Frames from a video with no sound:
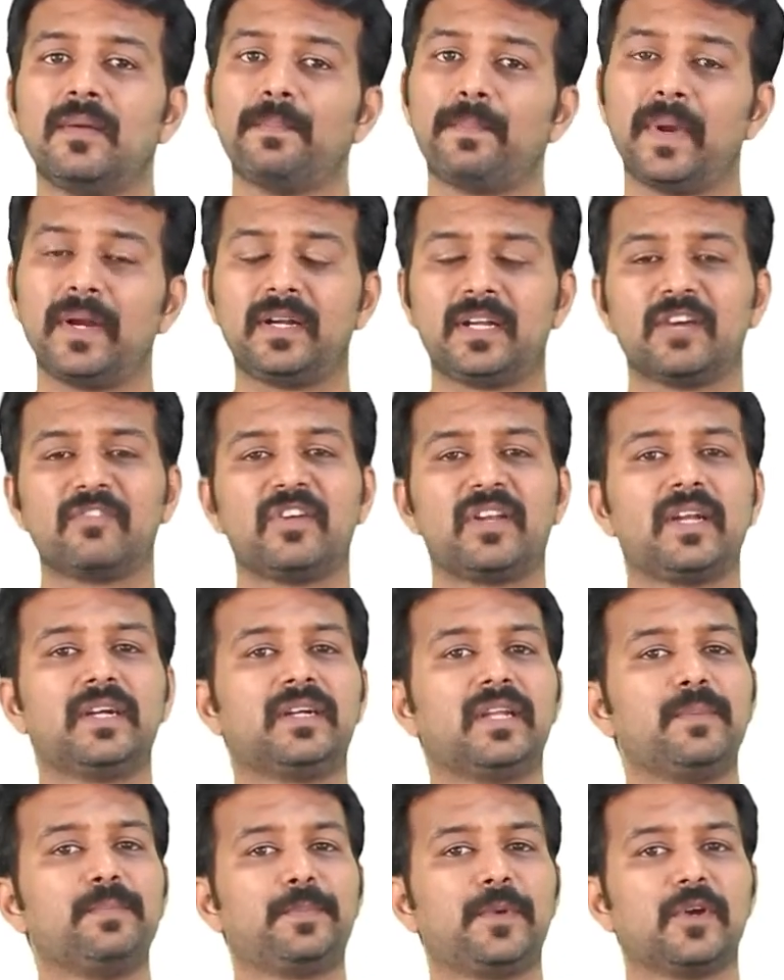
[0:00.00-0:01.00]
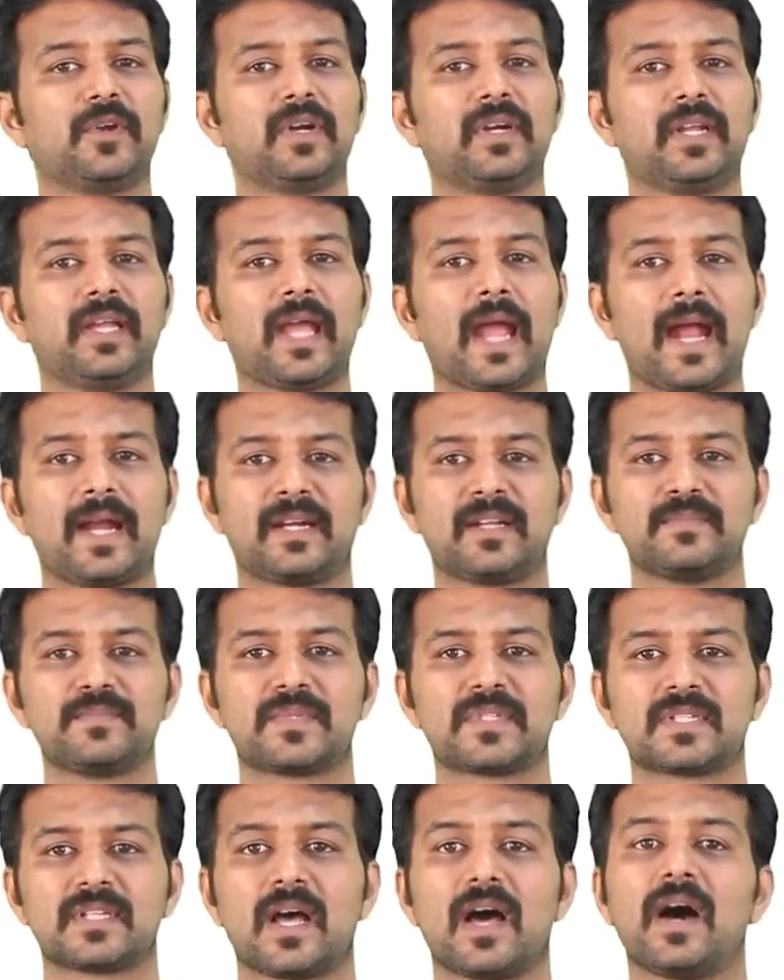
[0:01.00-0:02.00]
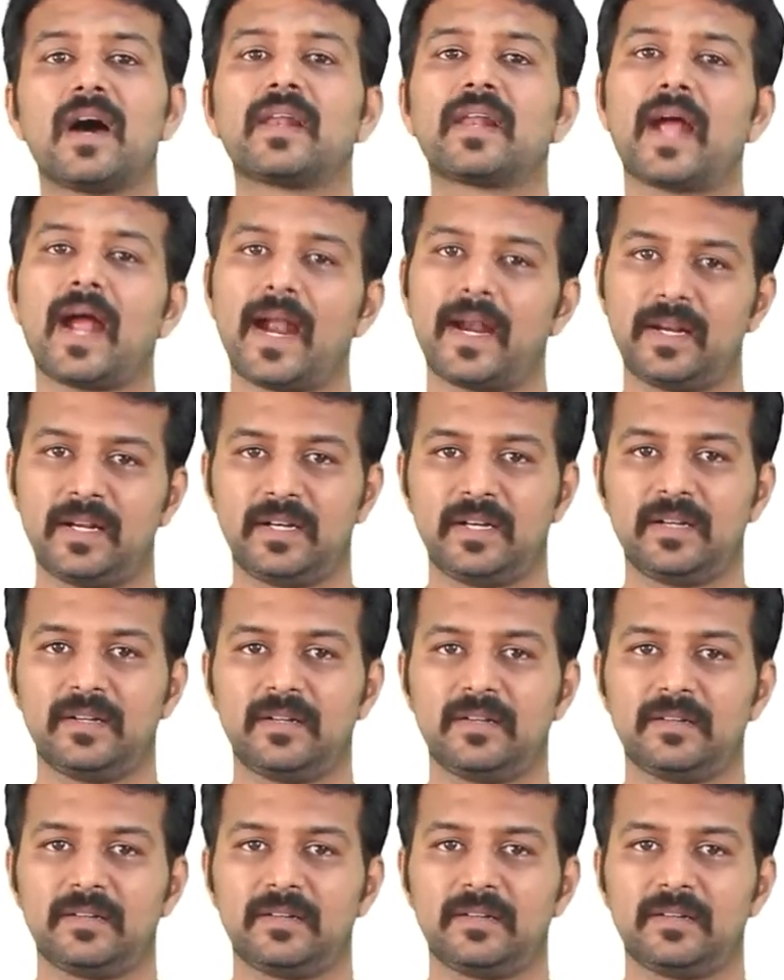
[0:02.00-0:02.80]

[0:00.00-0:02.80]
pentavalent impurity atoms are added.